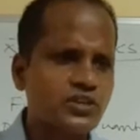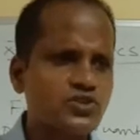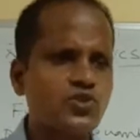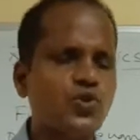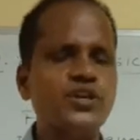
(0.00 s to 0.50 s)

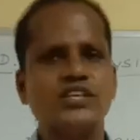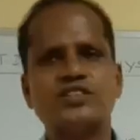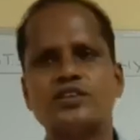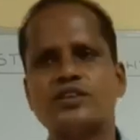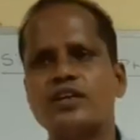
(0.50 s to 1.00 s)
unit,
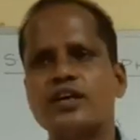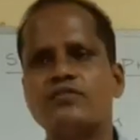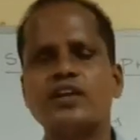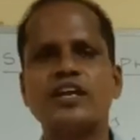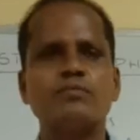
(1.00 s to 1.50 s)

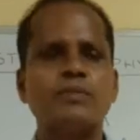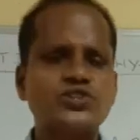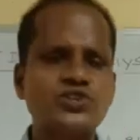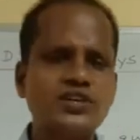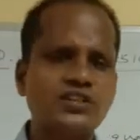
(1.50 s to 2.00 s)
we can
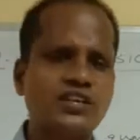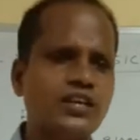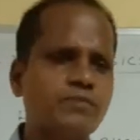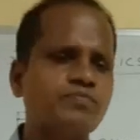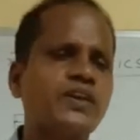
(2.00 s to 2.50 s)
measure
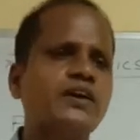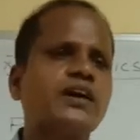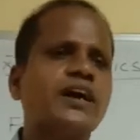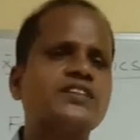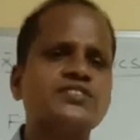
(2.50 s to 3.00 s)
the
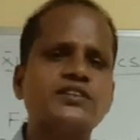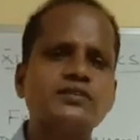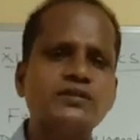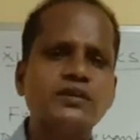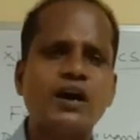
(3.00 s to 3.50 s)

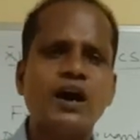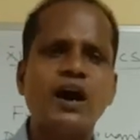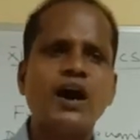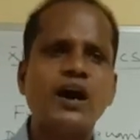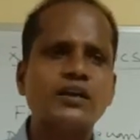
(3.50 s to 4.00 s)
concern
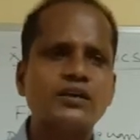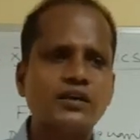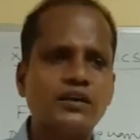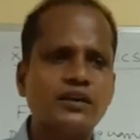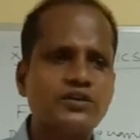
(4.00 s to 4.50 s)

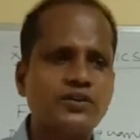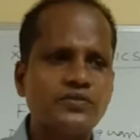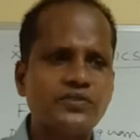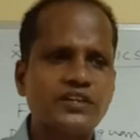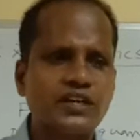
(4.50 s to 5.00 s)
or
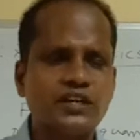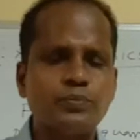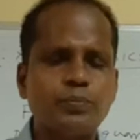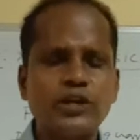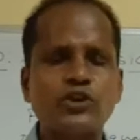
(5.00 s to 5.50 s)
that
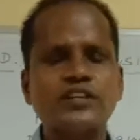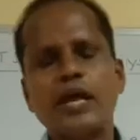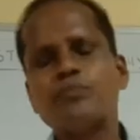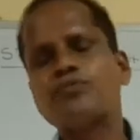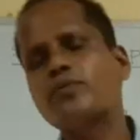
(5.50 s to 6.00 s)
particular
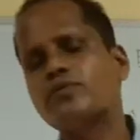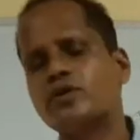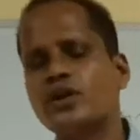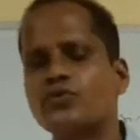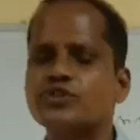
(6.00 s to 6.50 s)
type of
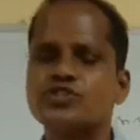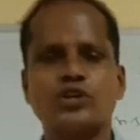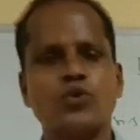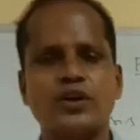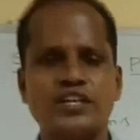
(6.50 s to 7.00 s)
physical
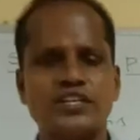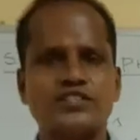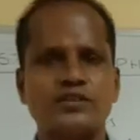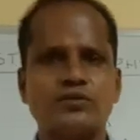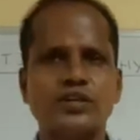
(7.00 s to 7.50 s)
quantities.
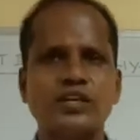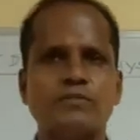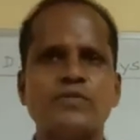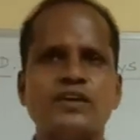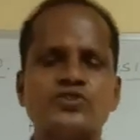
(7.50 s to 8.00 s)

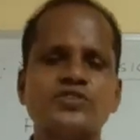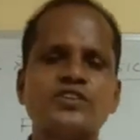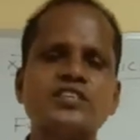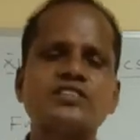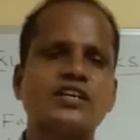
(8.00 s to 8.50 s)
Okay, so this
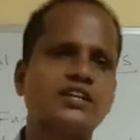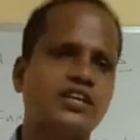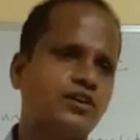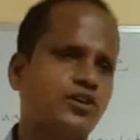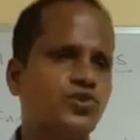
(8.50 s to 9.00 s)
is called
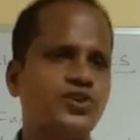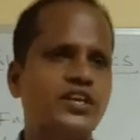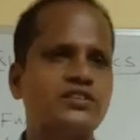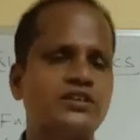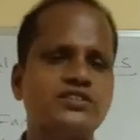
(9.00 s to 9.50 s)

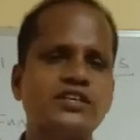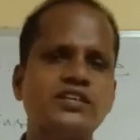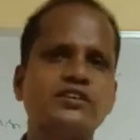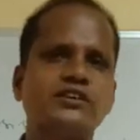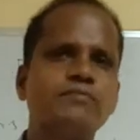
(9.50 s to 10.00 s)
unit. So
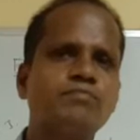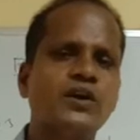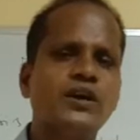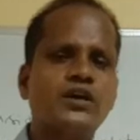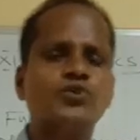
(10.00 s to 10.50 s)
here,
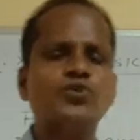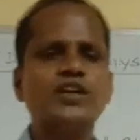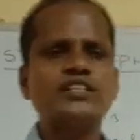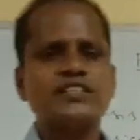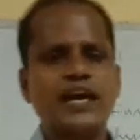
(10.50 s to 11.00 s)

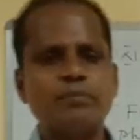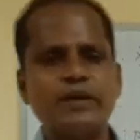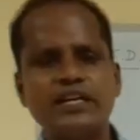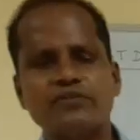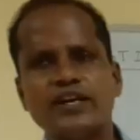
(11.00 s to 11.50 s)
unit can be
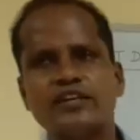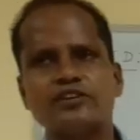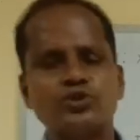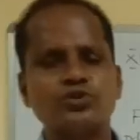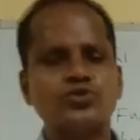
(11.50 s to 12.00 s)
divided
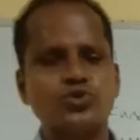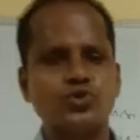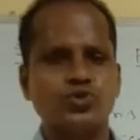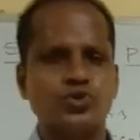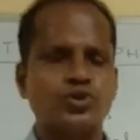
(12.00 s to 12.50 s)
into two.
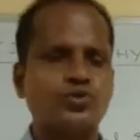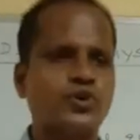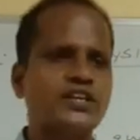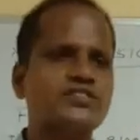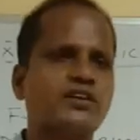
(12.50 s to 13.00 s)
One
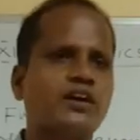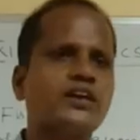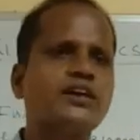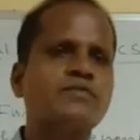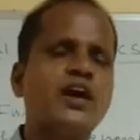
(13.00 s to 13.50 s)
is called
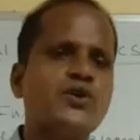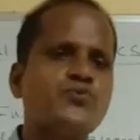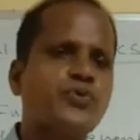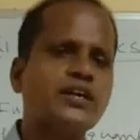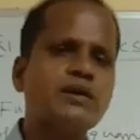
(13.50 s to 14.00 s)

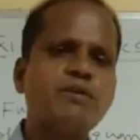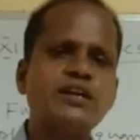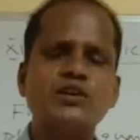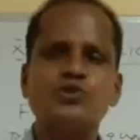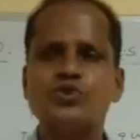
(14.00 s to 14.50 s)
fundamental
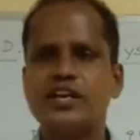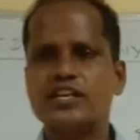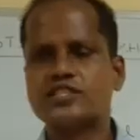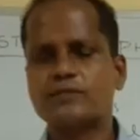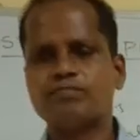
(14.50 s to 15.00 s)
units.